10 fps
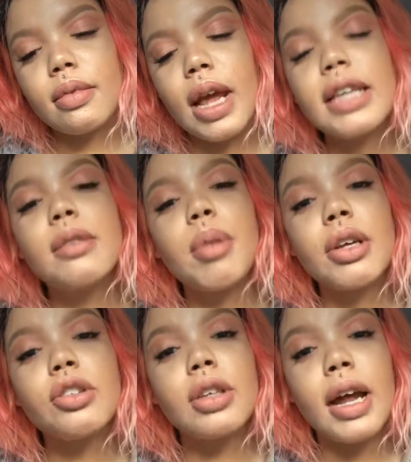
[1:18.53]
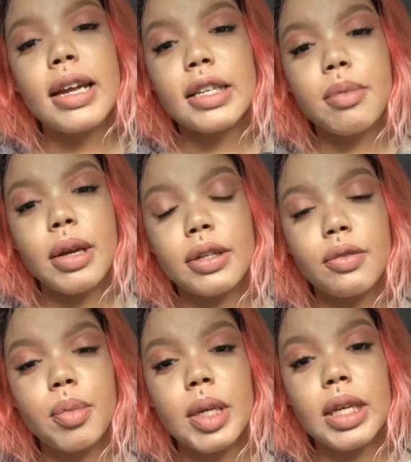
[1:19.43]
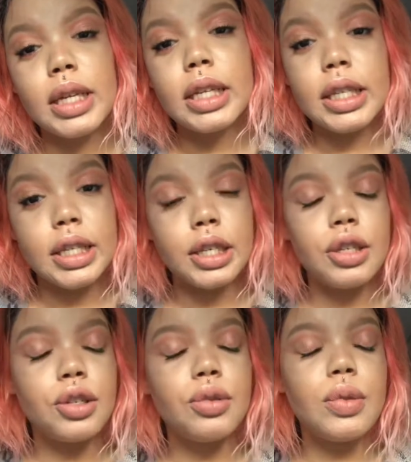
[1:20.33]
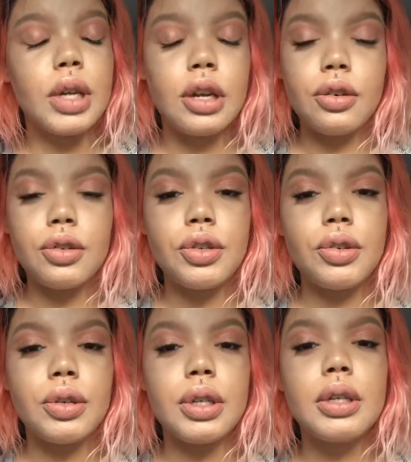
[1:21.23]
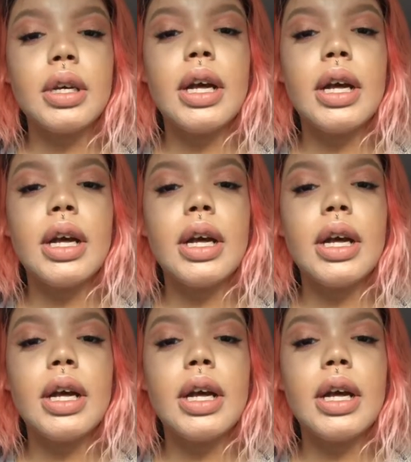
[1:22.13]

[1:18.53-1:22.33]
as a patient, I expect to be listened to and understood,